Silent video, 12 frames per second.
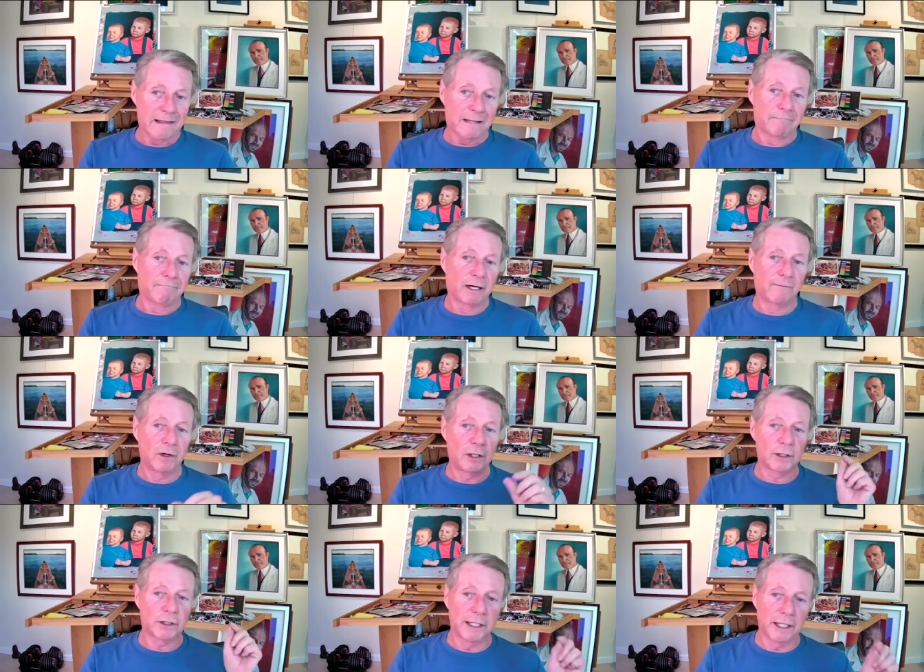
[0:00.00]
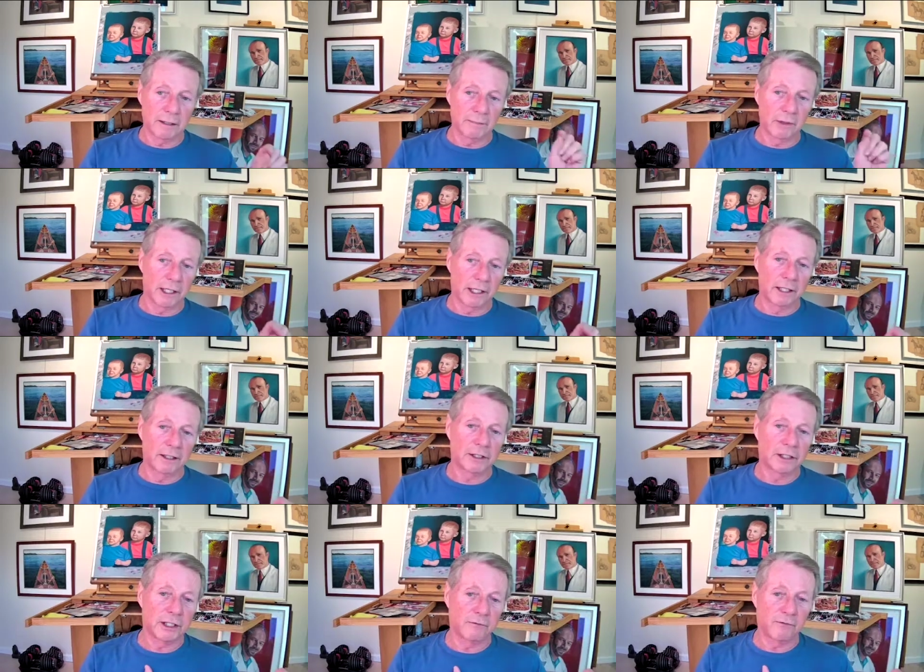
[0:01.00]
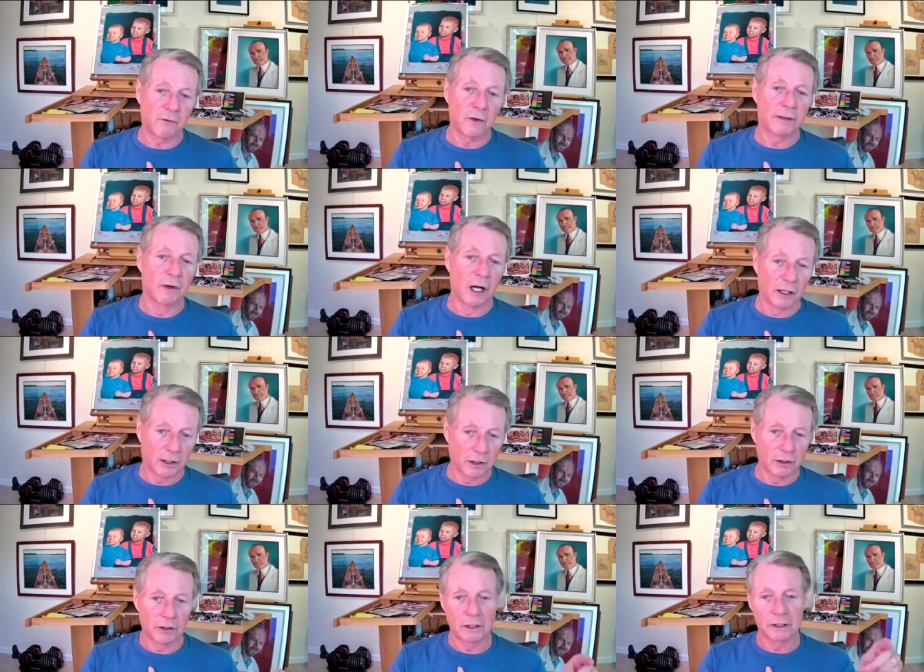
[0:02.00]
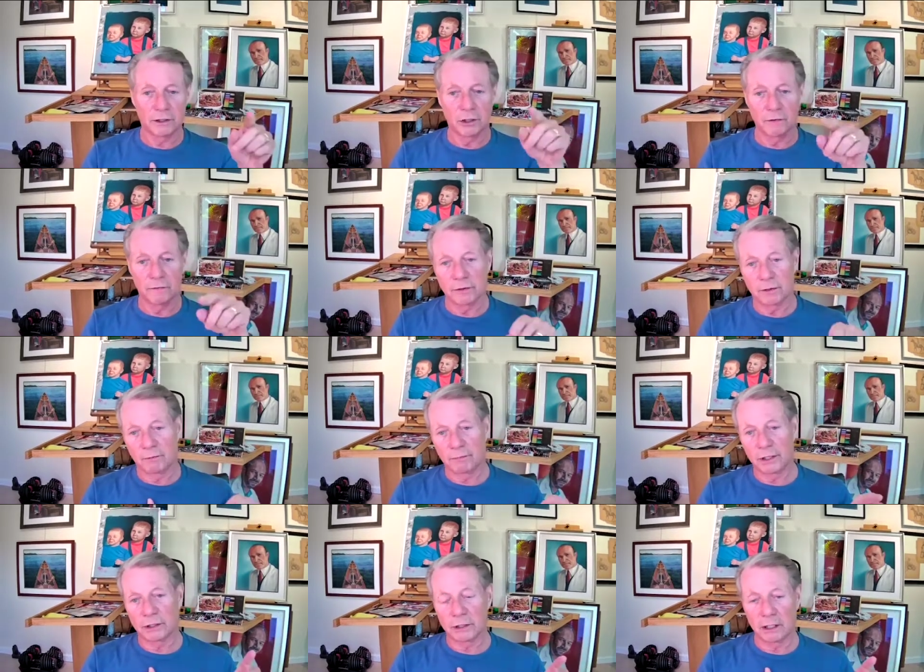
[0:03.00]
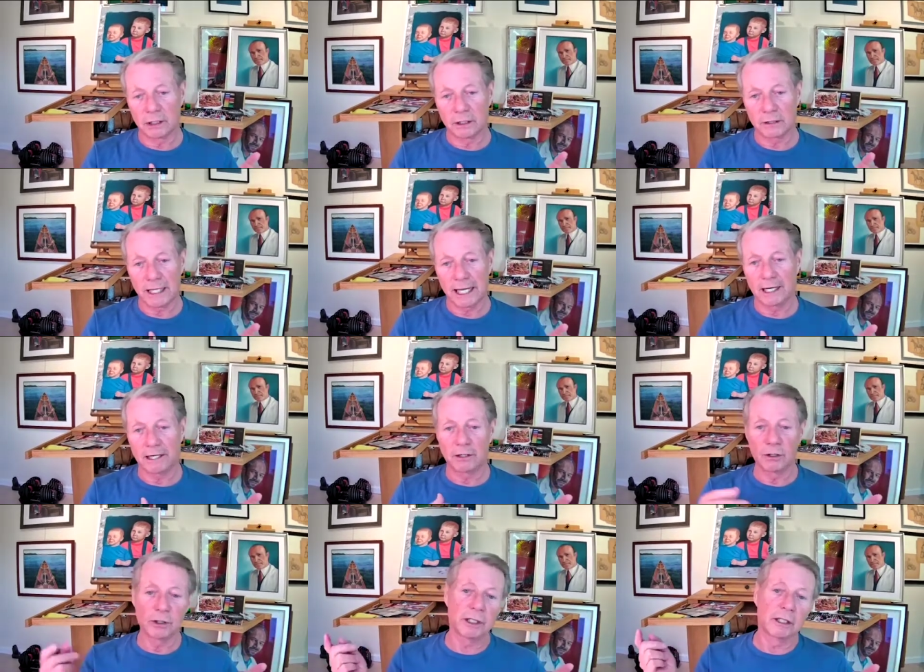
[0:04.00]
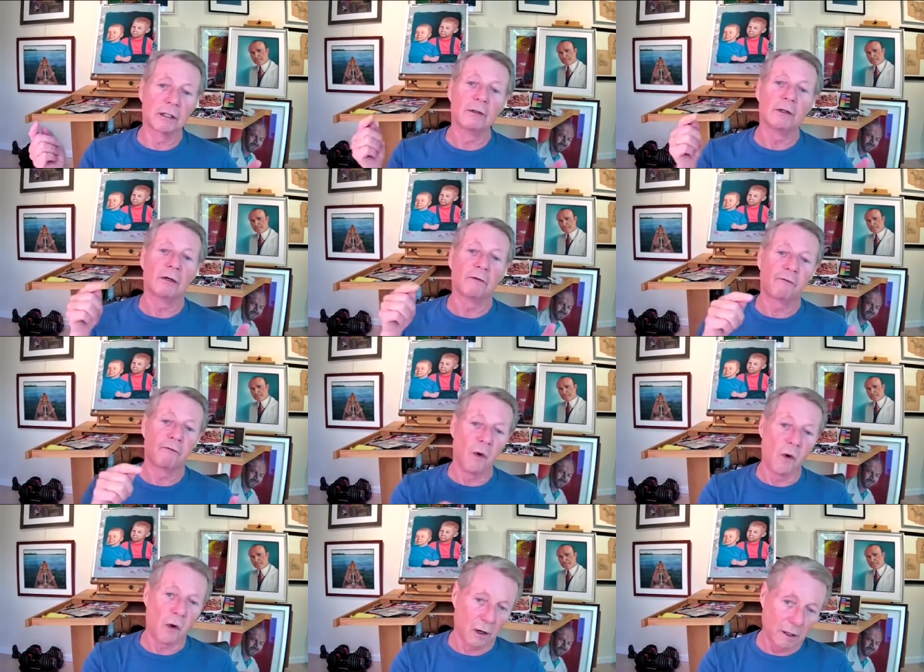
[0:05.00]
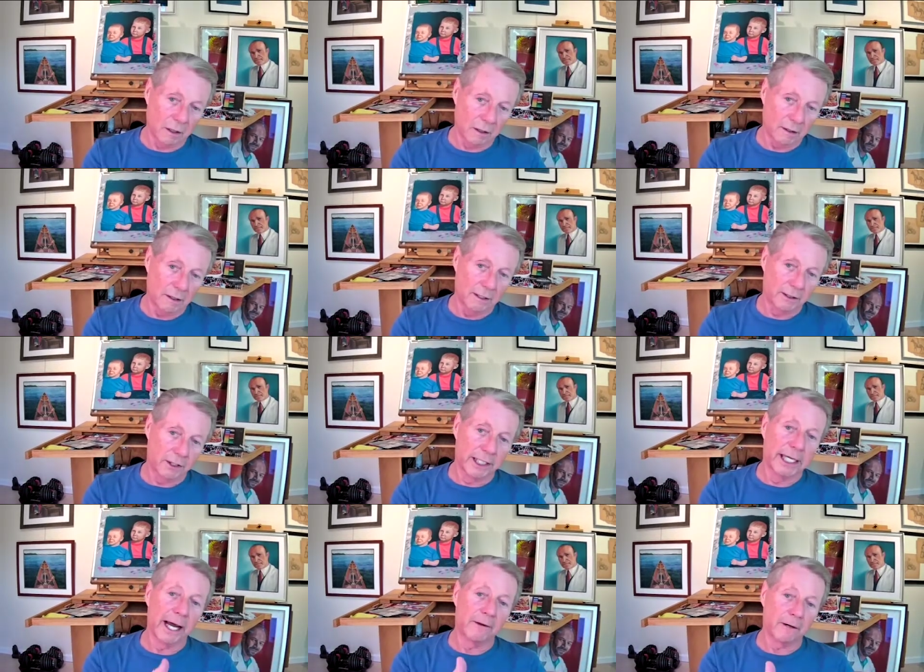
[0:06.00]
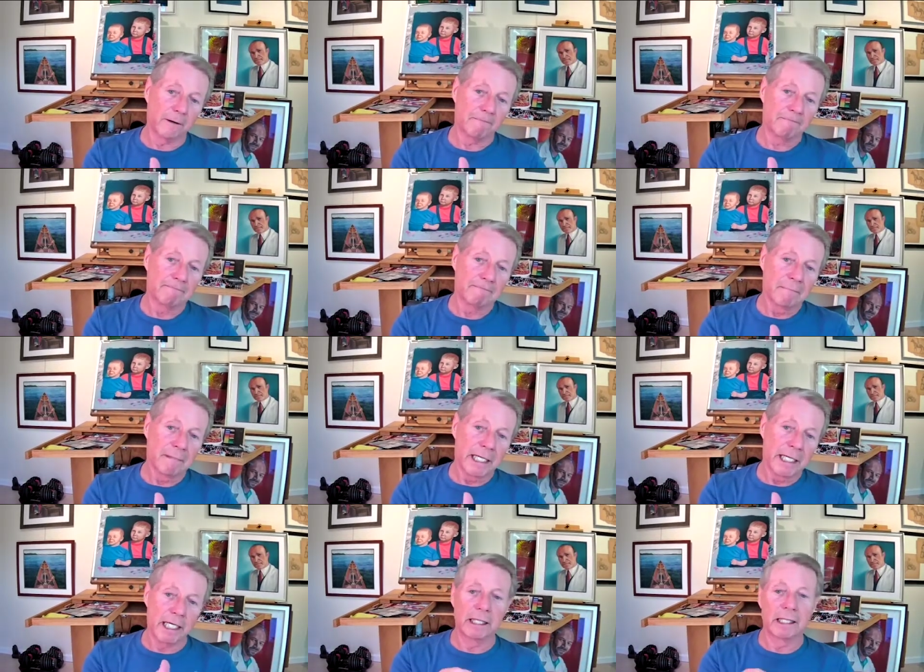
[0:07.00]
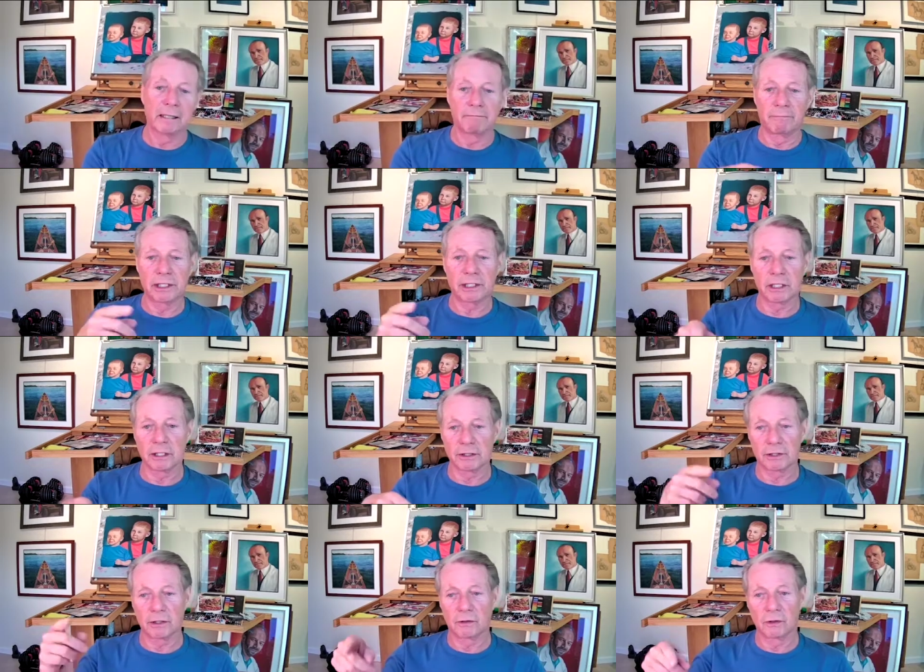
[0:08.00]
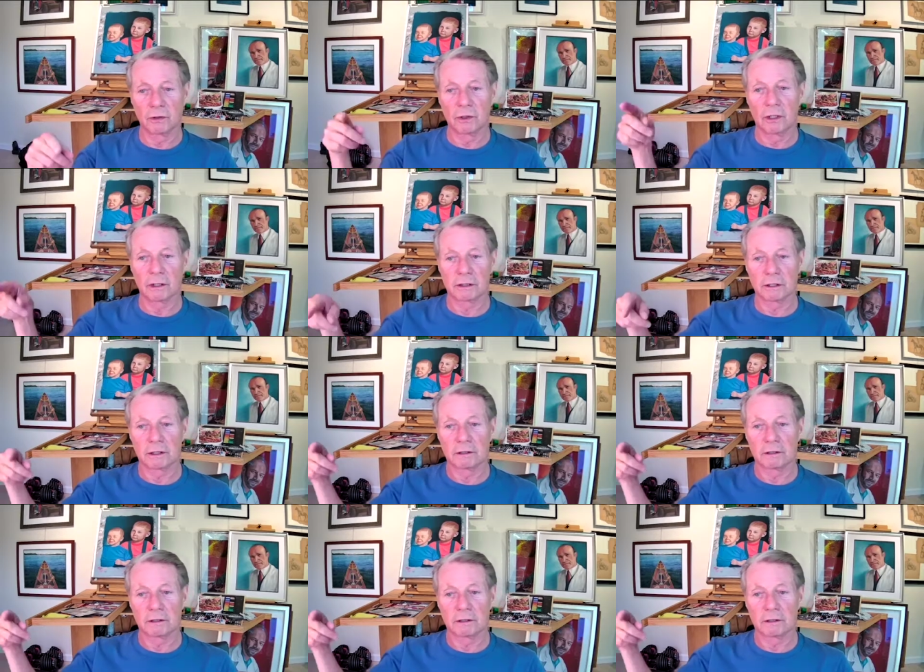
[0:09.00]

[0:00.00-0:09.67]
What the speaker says: But if he used the antibody to the CD40 molecule on the surface of B cells, and he used interleukin-4 together, he could get B cells to grow long-term.